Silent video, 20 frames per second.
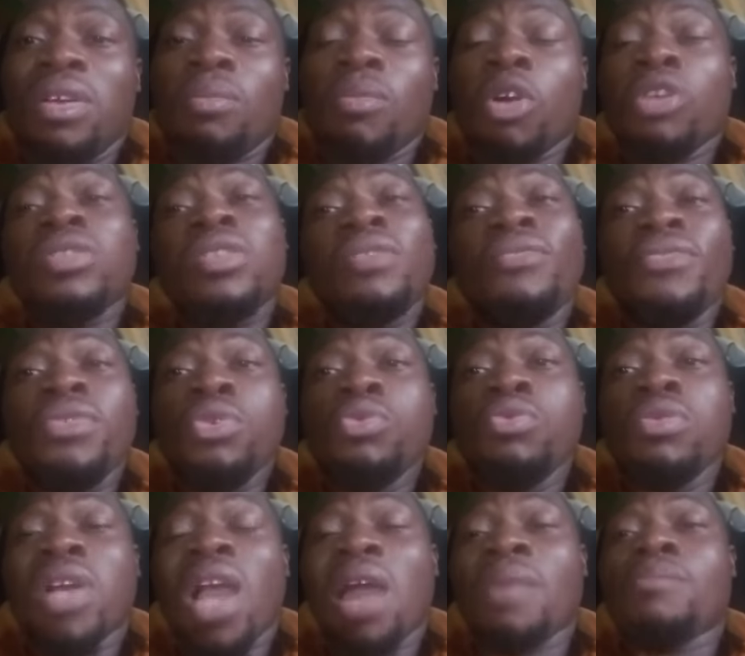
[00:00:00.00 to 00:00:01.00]
Because if
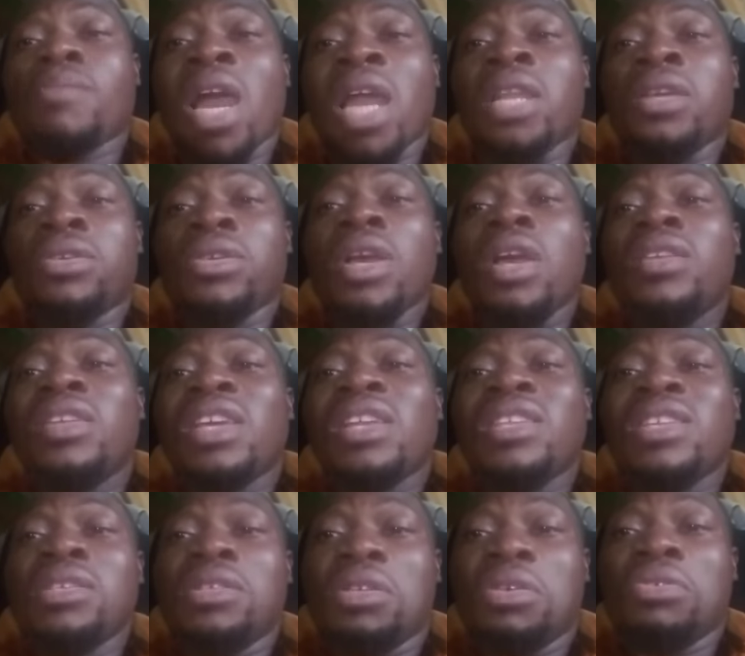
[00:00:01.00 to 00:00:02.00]
you can manage the
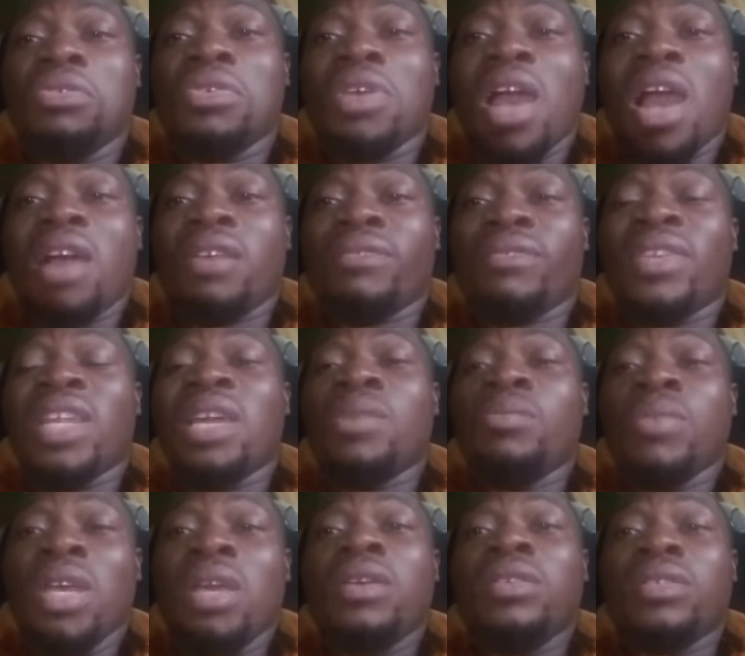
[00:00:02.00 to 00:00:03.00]
little you have,
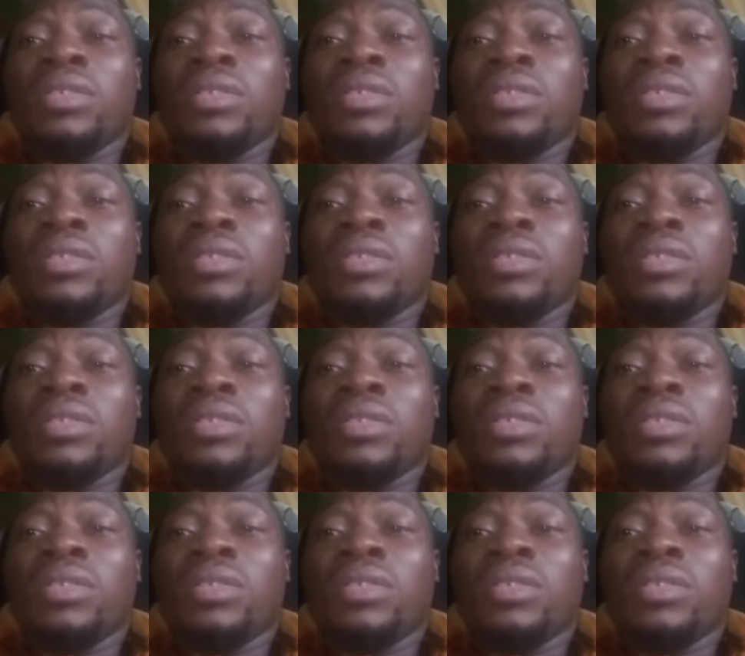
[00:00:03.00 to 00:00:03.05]
then